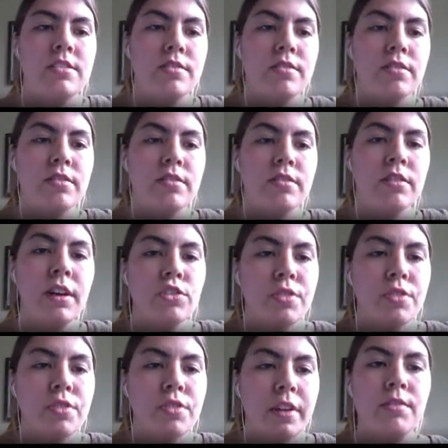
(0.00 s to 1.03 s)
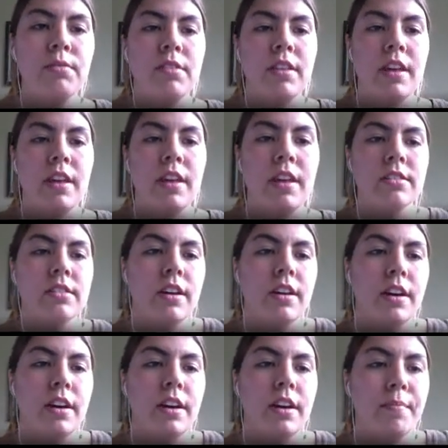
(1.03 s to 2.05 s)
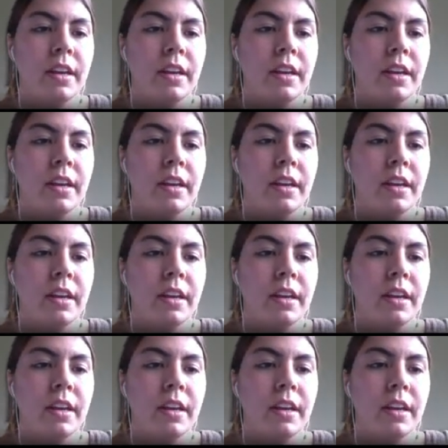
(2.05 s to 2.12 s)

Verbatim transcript: to try new things. Um,